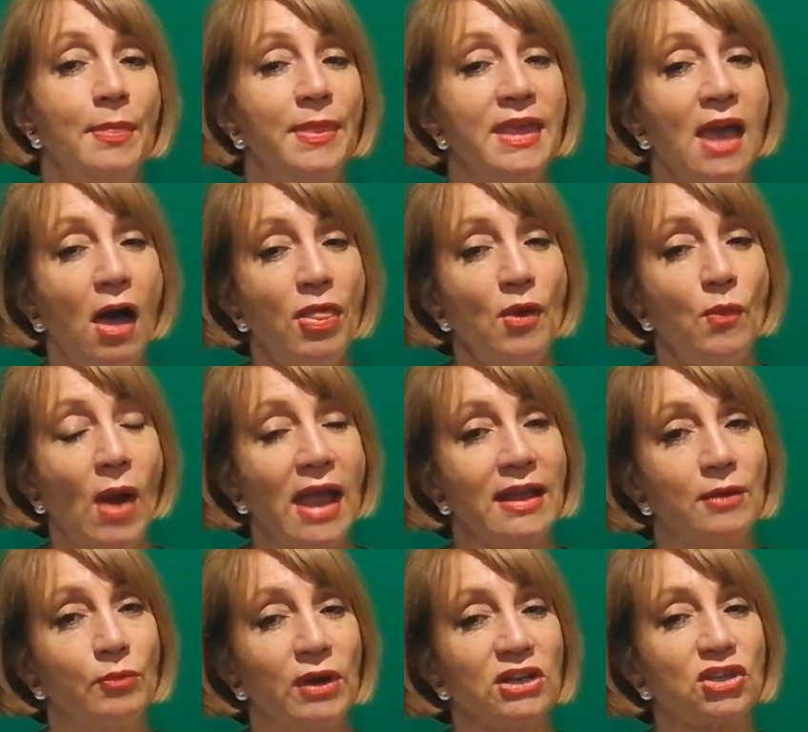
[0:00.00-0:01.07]
the other way
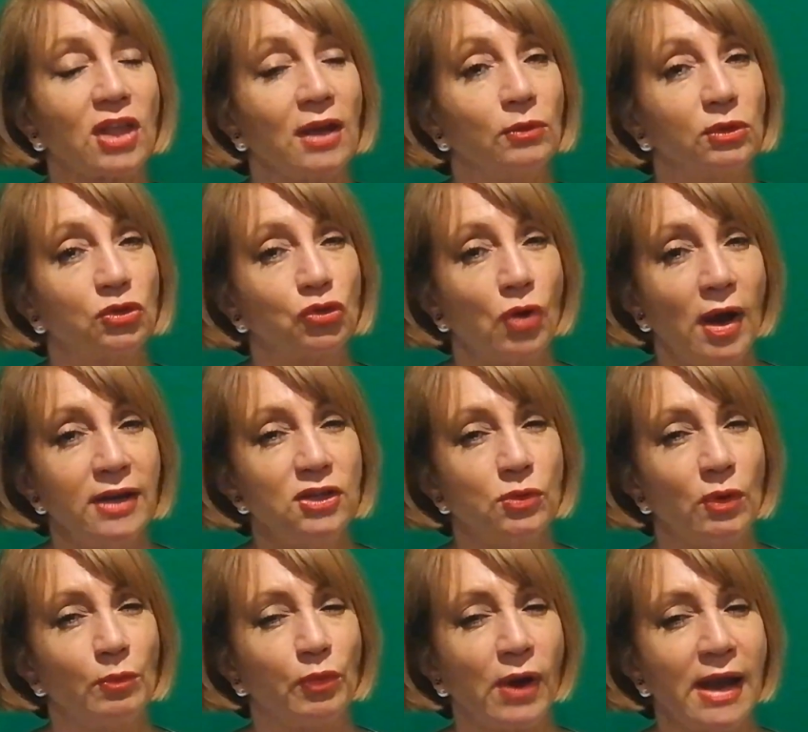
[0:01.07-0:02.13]
in which they will try
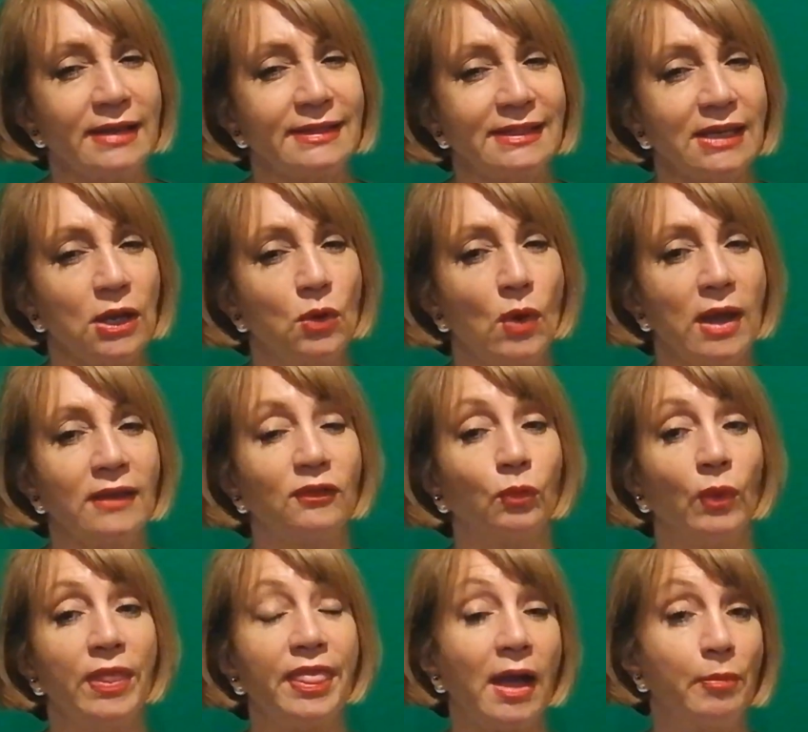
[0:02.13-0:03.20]
to impress you is
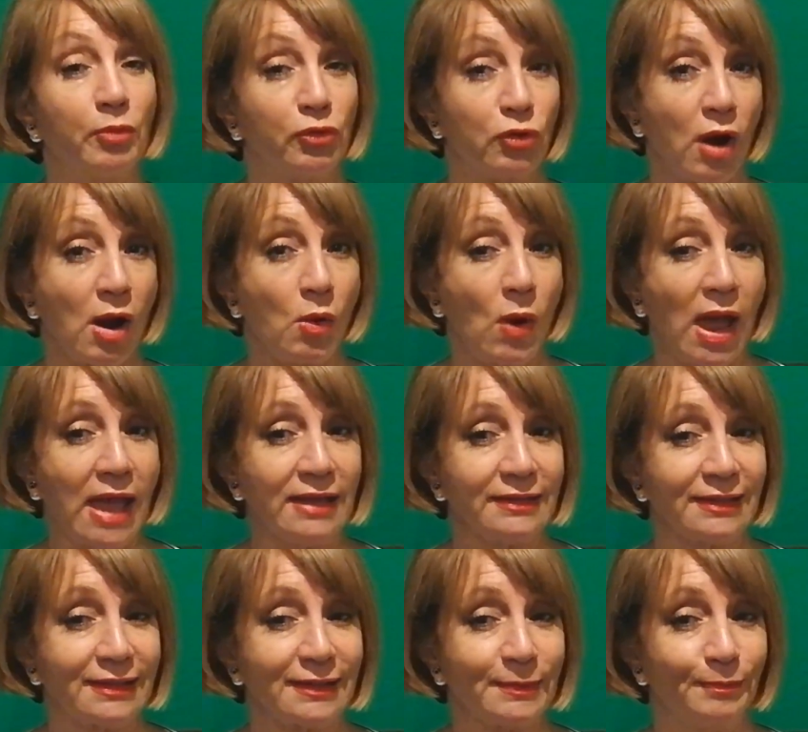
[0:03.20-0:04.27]
with their
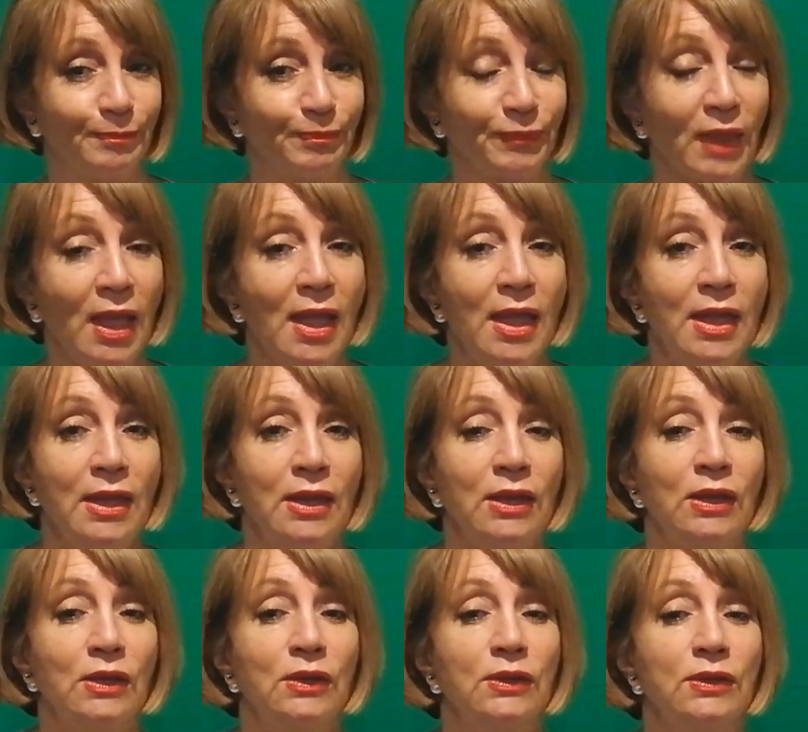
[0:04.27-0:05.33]
prowess.
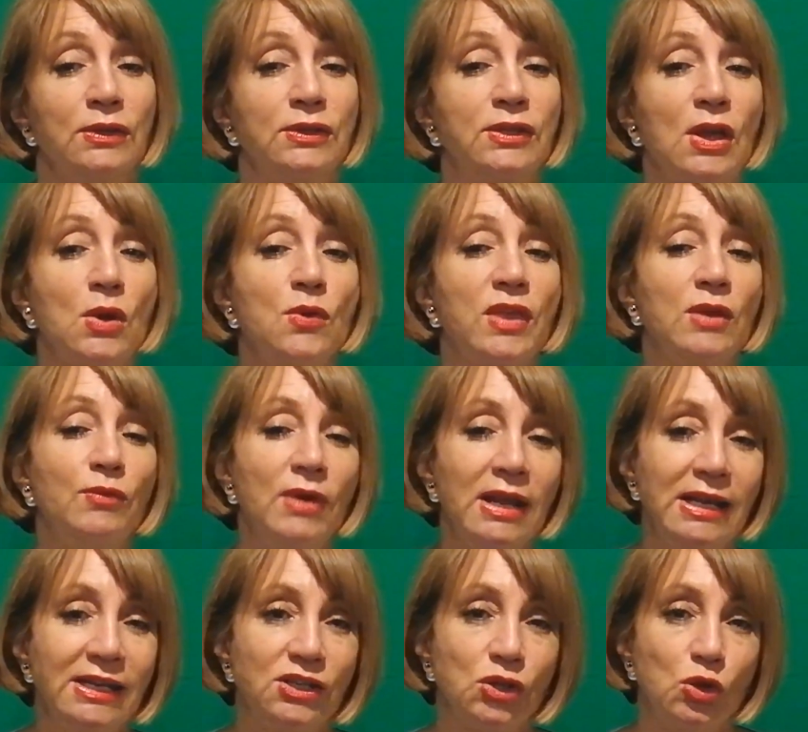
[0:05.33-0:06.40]
So they
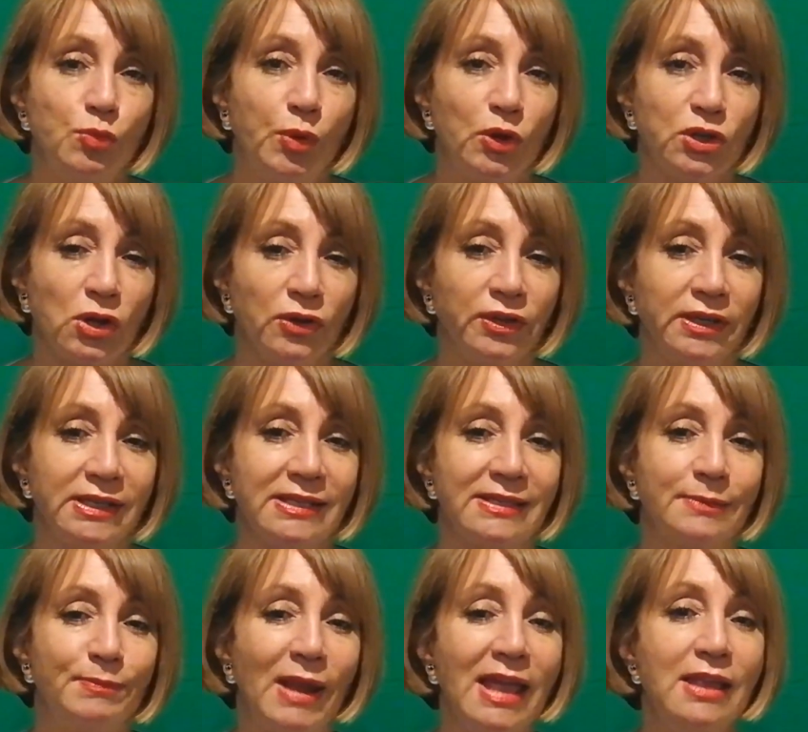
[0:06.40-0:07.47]
really do put on a
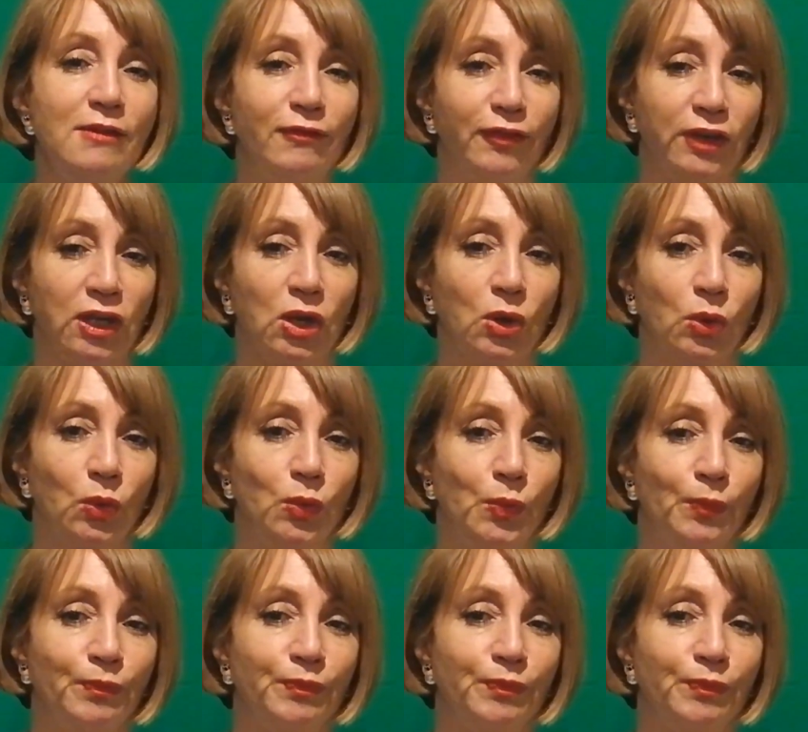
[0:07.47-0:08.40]
display for you.